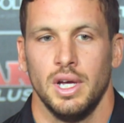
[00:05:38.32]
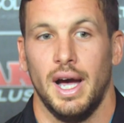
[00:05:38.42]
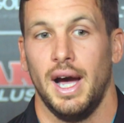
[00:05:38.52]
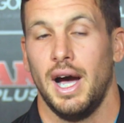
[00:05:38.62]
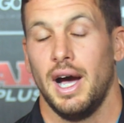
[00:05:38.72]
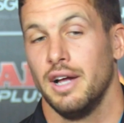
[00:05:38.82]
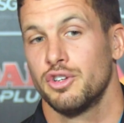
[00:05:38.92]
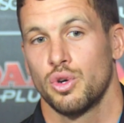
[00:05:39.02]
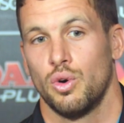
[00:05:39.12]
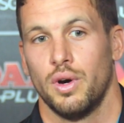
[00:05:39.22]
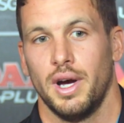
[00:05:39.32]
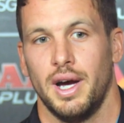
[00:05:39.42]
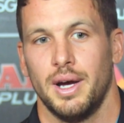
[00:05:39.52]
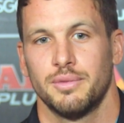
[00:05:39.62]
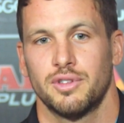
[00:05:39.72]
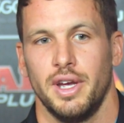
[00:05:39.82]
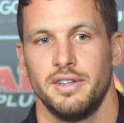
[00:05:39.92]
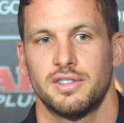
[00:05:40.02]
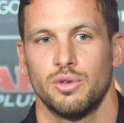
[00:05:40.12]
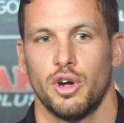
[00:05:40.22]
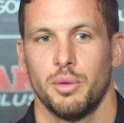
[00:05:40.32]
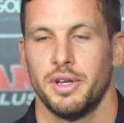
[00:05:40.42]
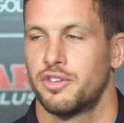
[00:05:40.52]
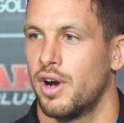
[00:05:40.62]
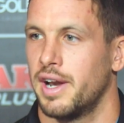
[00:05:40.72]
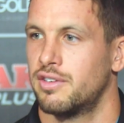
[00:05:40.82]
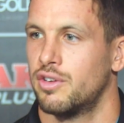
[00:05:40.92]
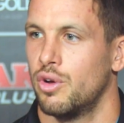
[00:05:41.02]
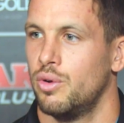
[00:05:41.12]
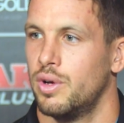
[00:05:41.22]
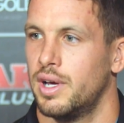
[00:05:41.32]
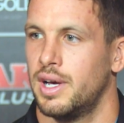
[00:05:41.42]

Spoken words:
Unsure. So he's still got a bit of training to do.